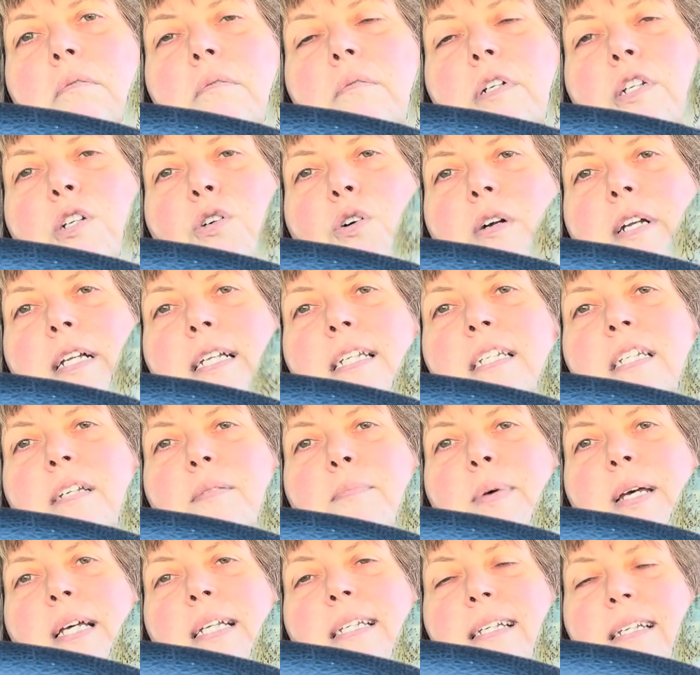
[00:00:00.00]
Adore Knits is a
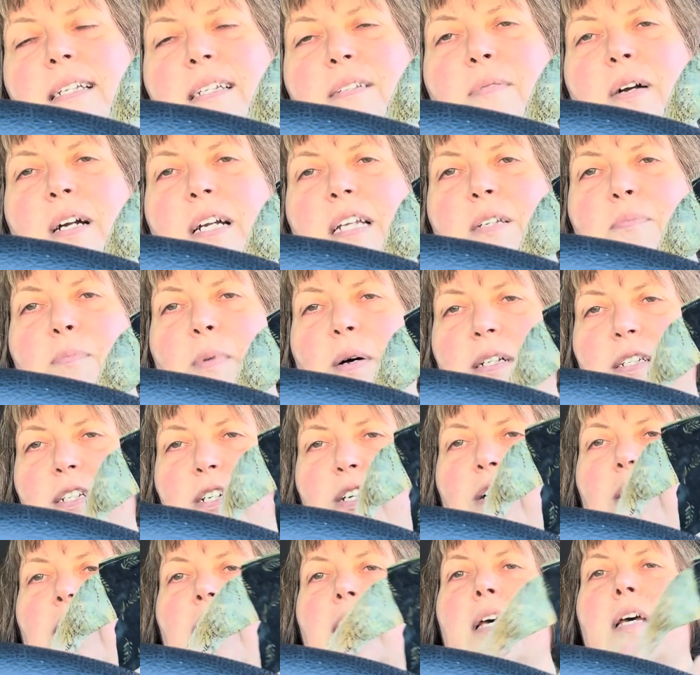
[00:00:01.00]
Pigskin Party
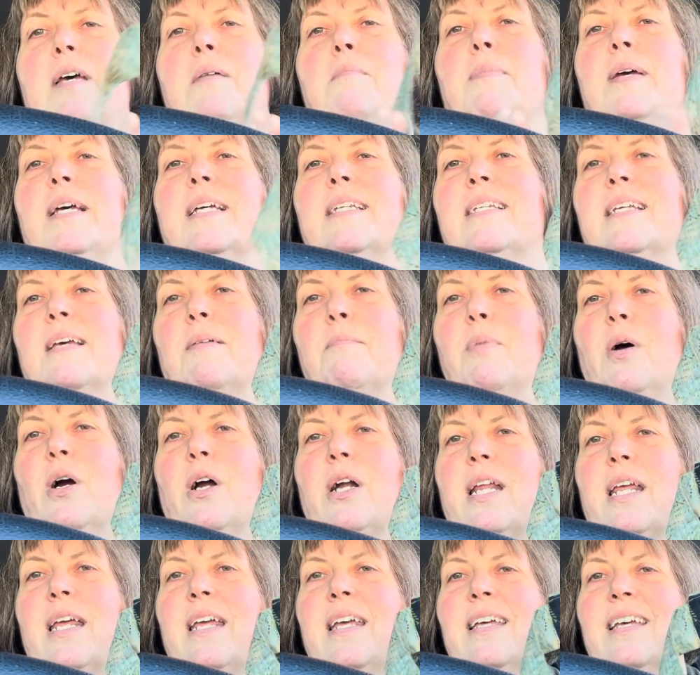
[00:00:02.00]
sponsor. Pigskin
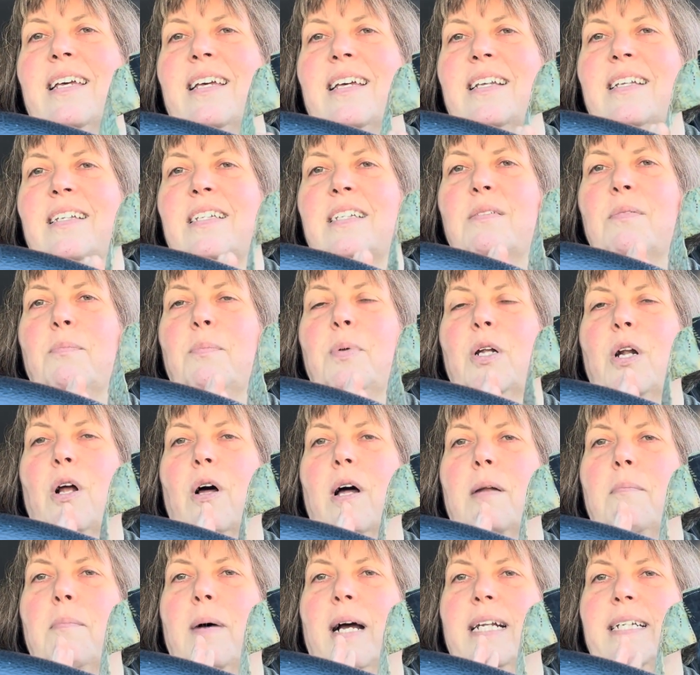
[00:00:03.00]
Party is put
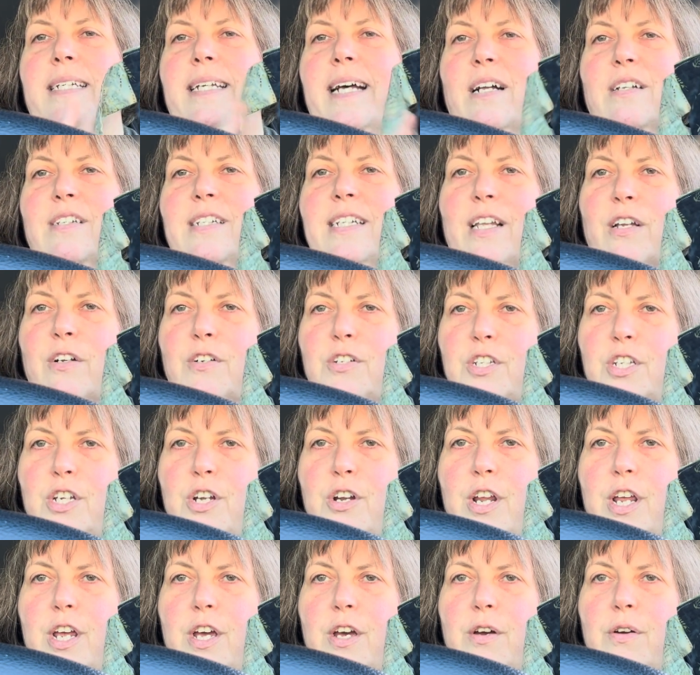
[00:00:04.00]
on by Downseller
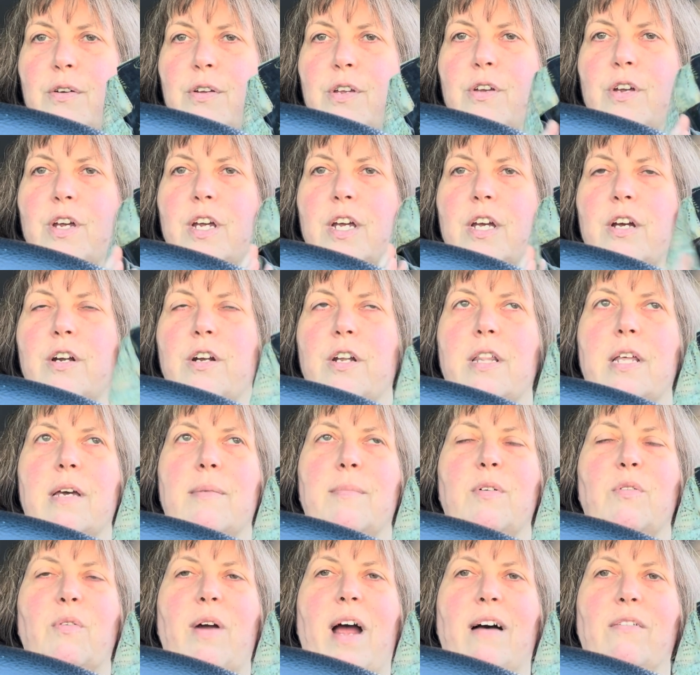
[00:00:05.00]
Studio. You can go to them
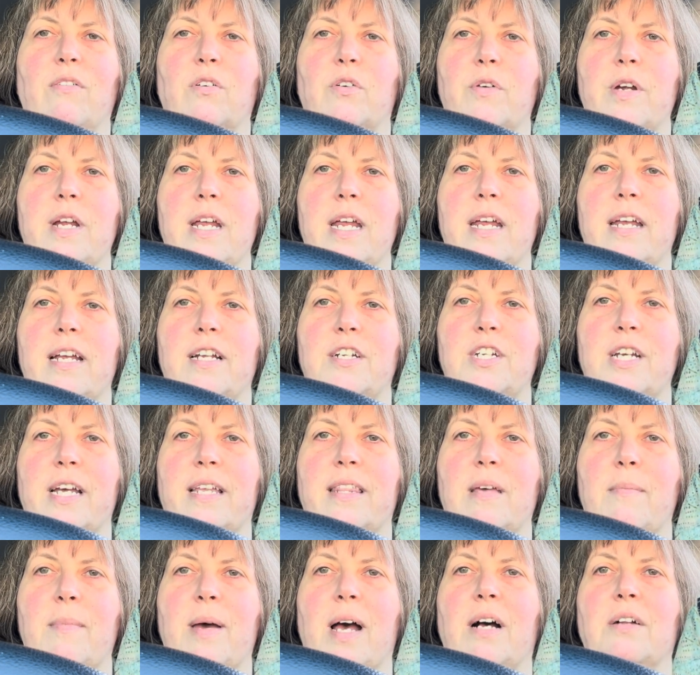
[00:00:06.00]
in Ravelry and check
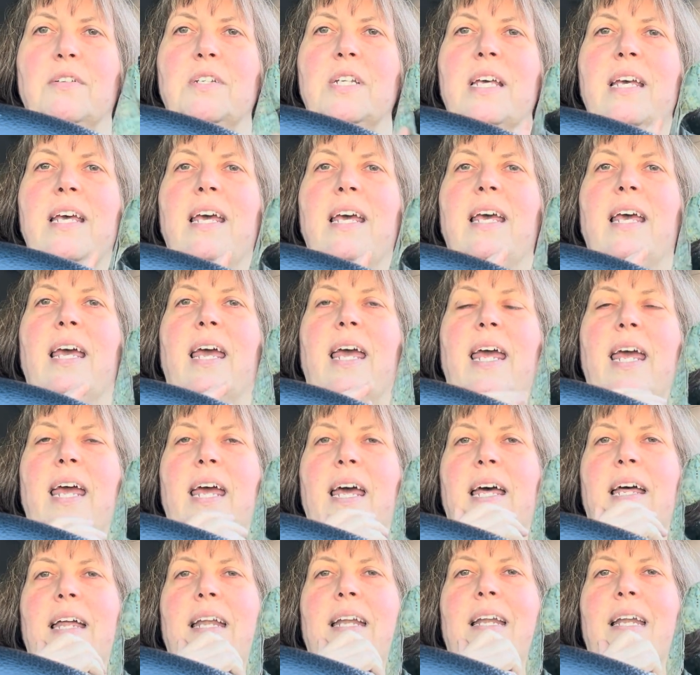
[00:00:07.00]
them out.
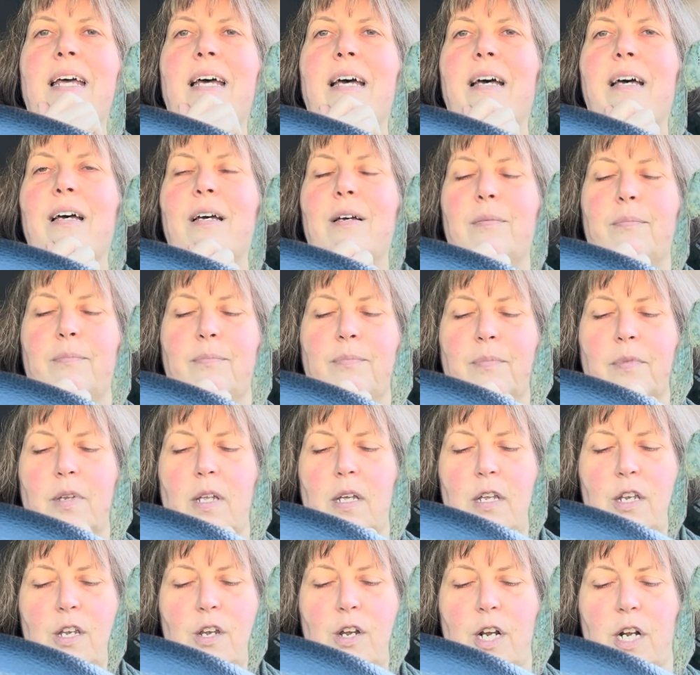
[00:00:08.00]
And
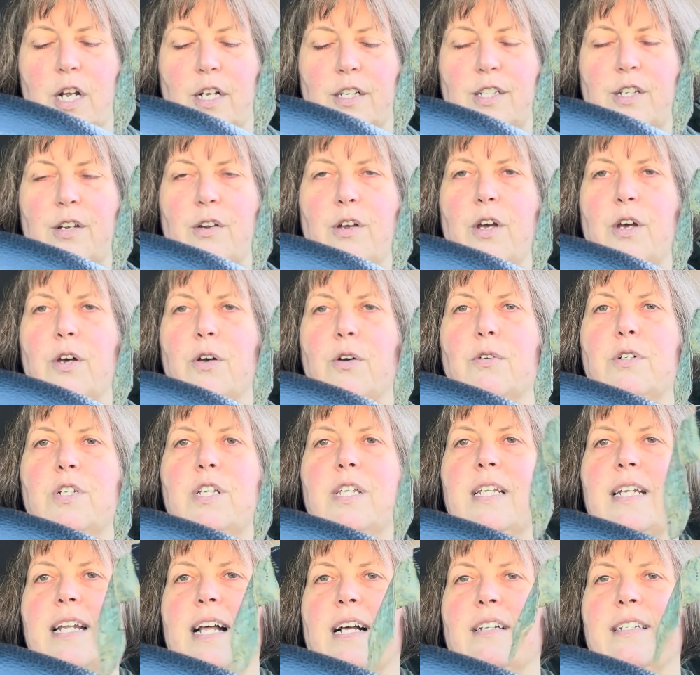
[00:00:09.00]
you can also go to
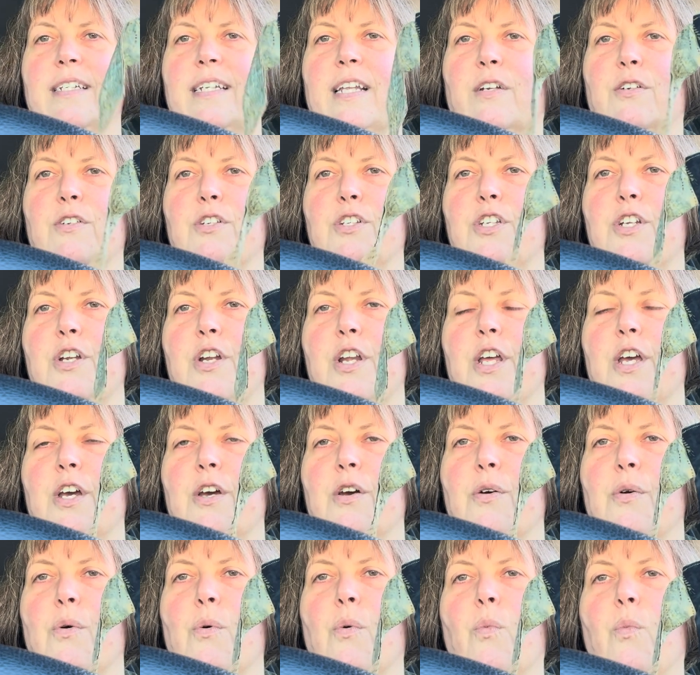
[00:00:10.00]
the Downseller
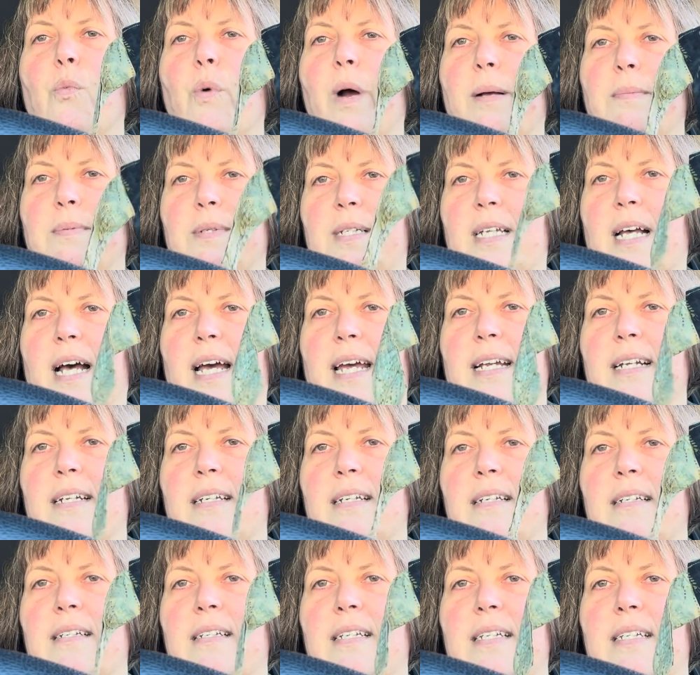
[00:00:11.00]
Studio website
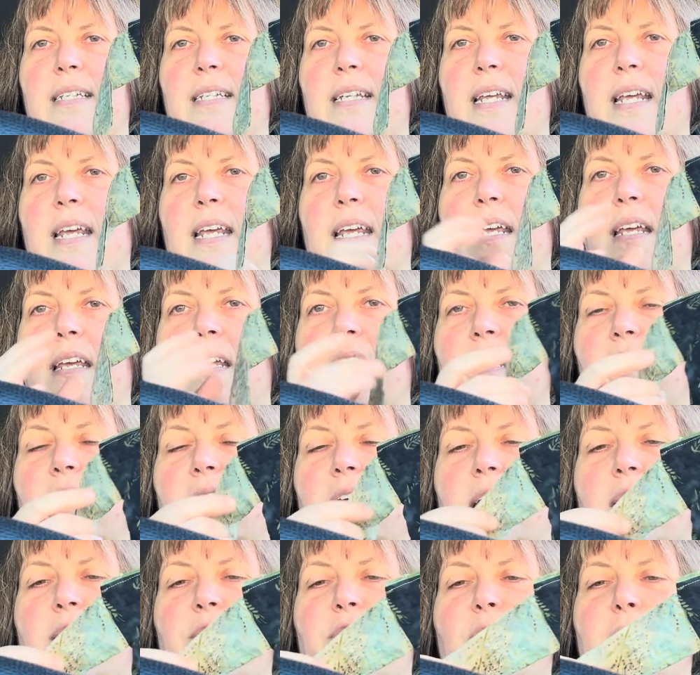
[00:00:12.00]
to see
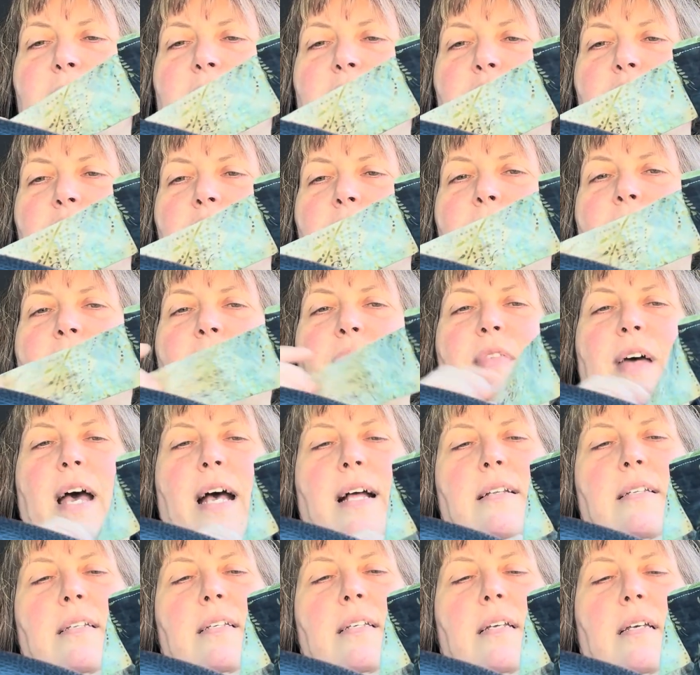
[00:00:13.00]
information about
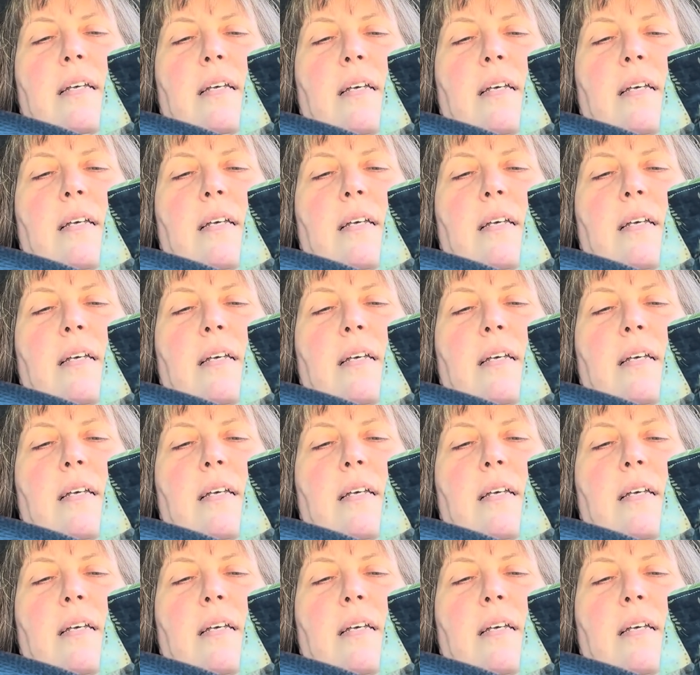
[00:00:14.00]
that.